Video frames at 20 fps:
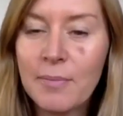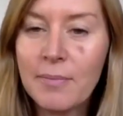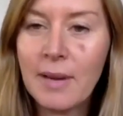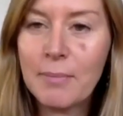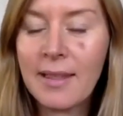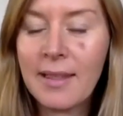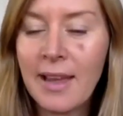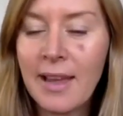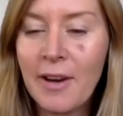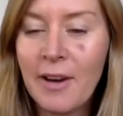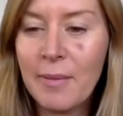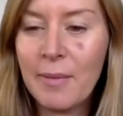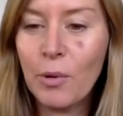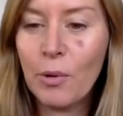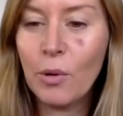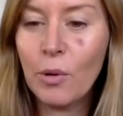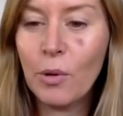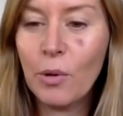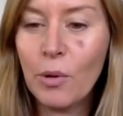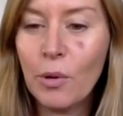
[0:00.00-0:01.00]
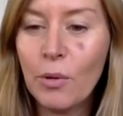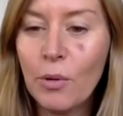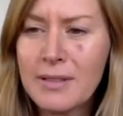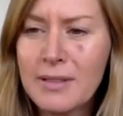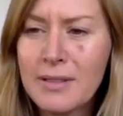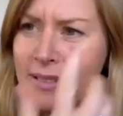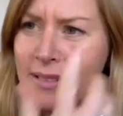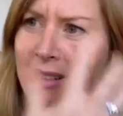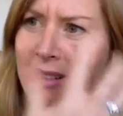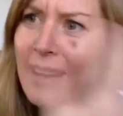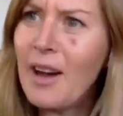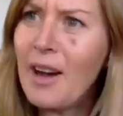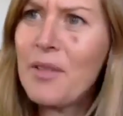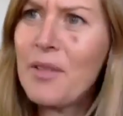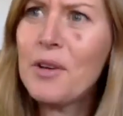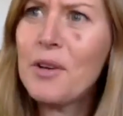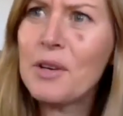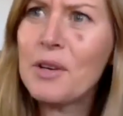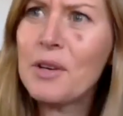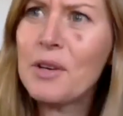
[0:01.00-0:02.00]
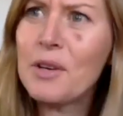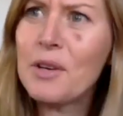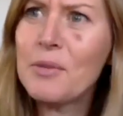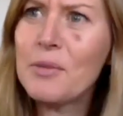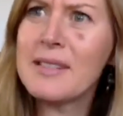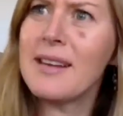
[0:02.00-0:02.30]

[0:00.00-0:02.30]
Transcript: mark there anymore, because I thought it